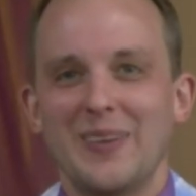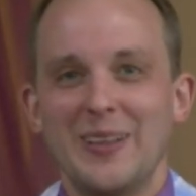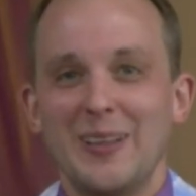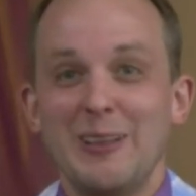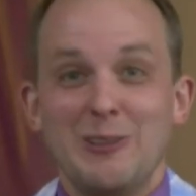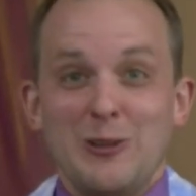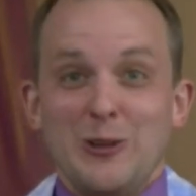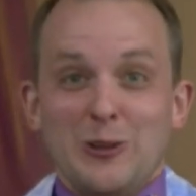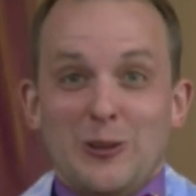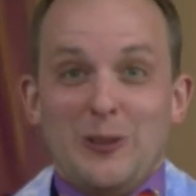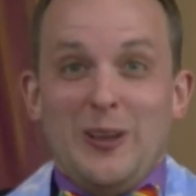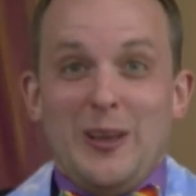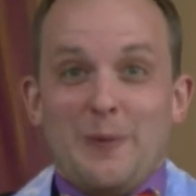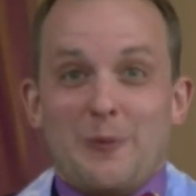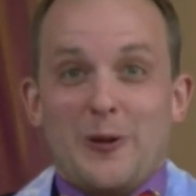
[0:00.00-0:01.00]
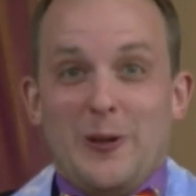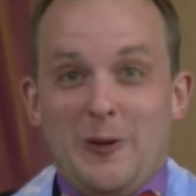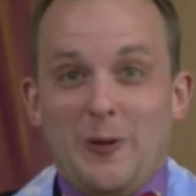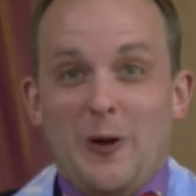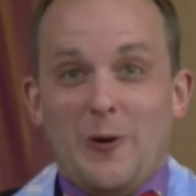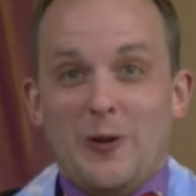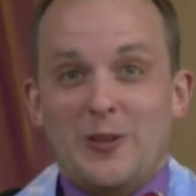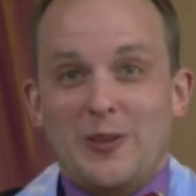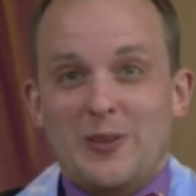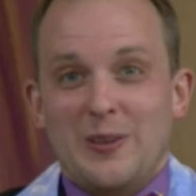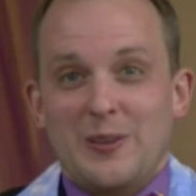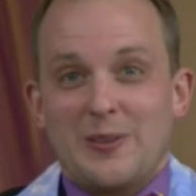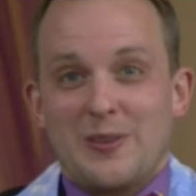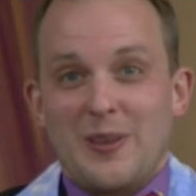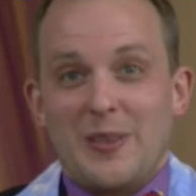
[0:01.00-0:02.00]
but it's usually a pretty low
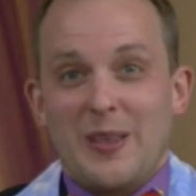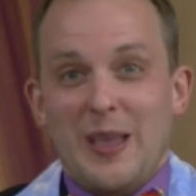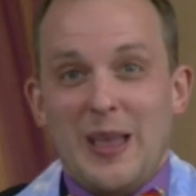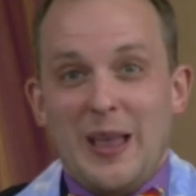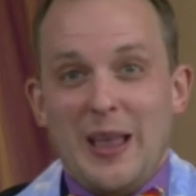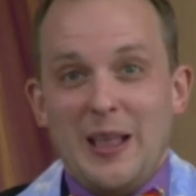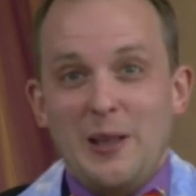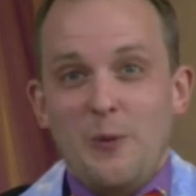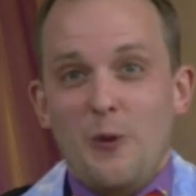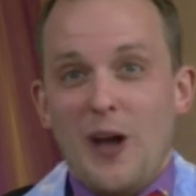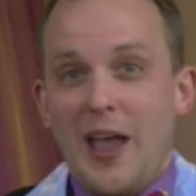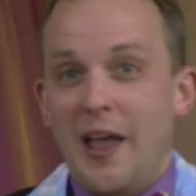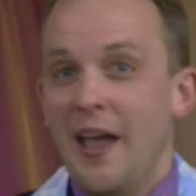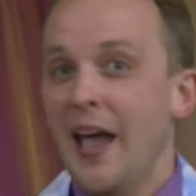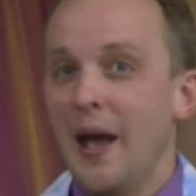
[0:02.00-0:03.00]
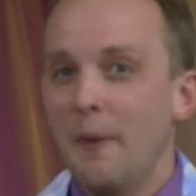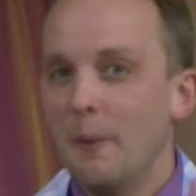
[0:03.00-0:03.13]
attendance Sunday anyway.